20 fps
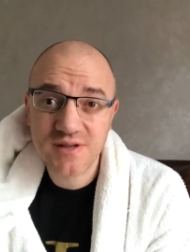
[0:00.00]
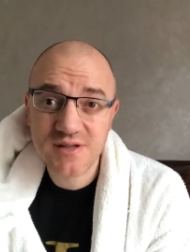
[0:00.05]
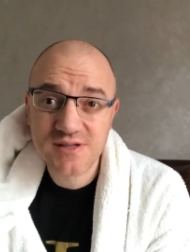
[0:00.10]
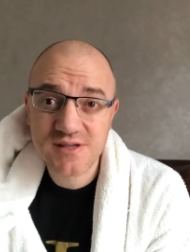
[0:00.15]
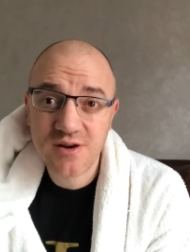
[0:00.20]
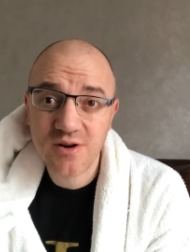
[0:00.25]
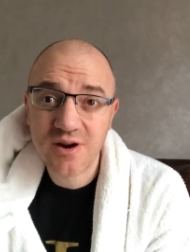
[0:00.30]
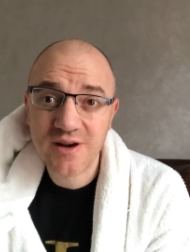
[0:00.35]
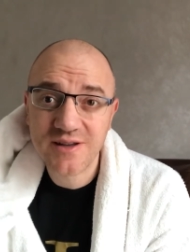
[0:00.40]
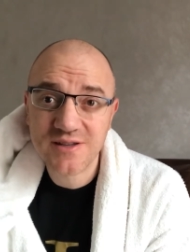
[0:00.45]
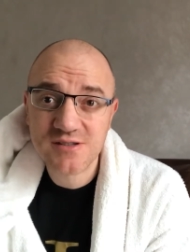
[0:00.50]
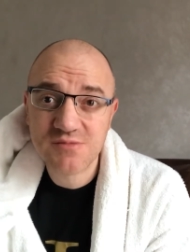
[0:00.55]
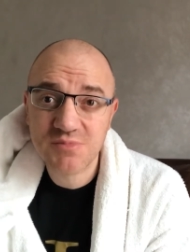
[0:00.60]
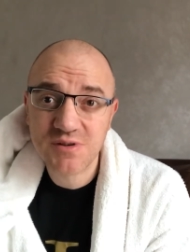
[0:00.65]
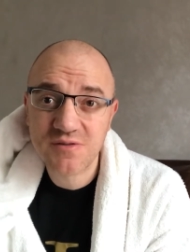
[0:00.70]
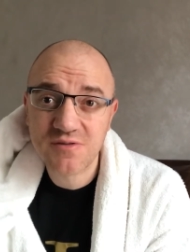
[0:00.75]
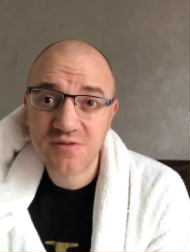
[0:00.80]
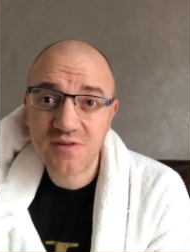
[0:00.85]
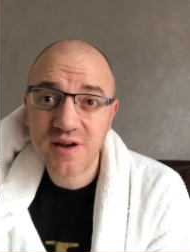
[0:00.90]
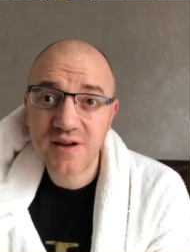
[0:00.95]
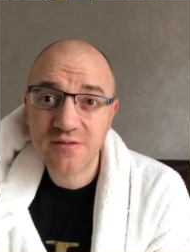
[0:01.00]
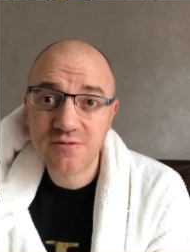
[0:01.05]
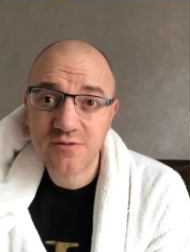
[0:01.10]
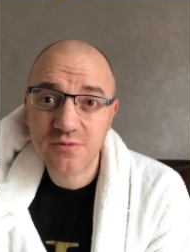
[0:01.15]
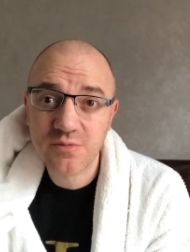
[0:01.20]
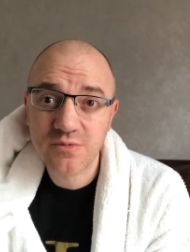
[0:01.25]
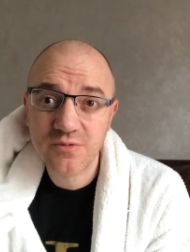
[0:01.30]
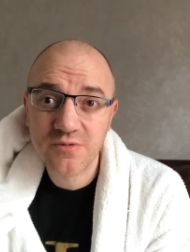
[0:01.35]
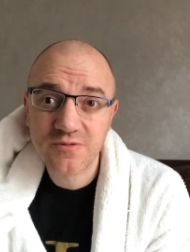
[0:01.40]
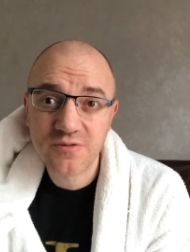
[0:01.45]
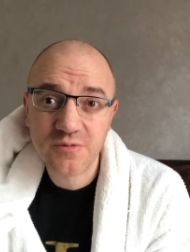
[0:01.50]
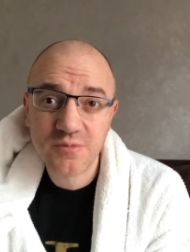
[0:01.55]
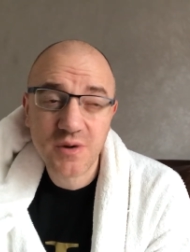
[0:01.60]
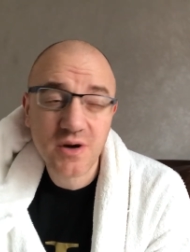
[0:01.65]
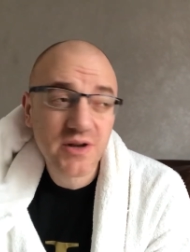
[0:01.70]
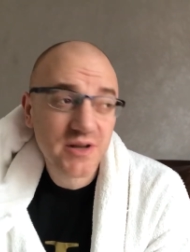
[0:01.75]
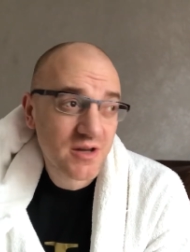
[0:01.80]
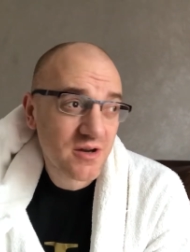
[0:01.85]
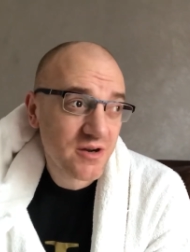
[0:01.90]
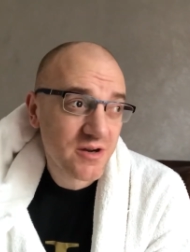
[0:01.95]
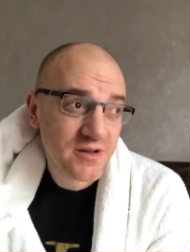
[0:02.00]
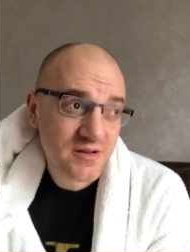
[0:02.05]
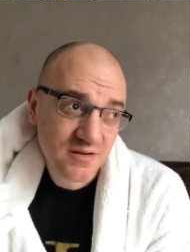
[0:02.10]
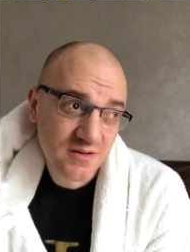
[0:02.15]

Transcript: is likely to be favourable for my guy.